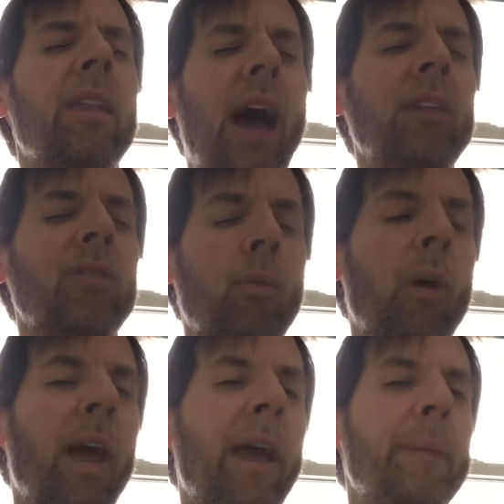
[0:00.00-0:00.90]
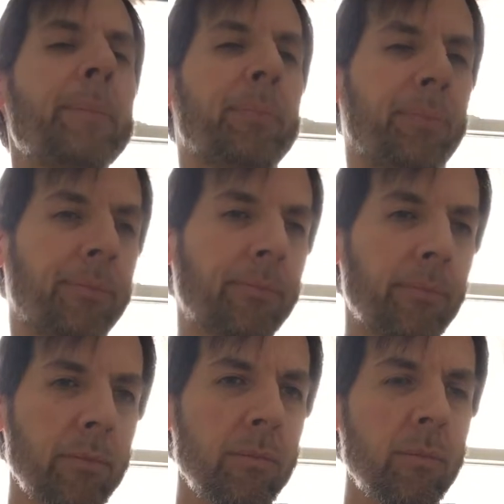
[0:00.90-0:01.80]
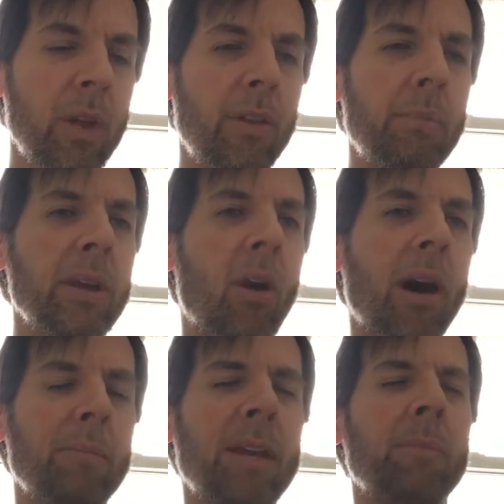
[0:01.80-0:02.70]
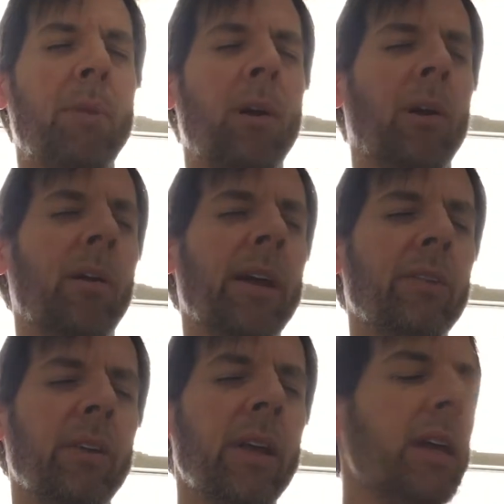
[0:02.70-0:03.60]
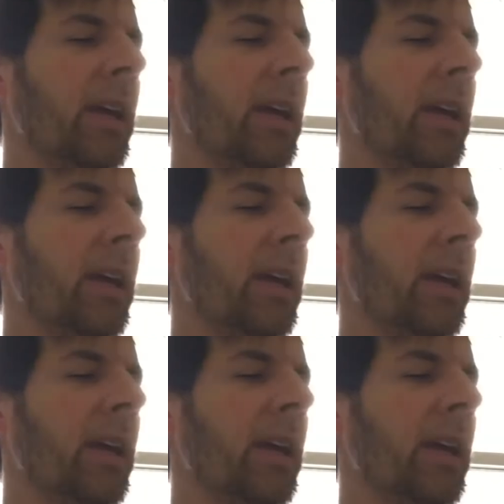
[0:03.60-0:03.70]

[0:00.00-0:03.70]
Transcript: That's the way the Beyond Meat burger is.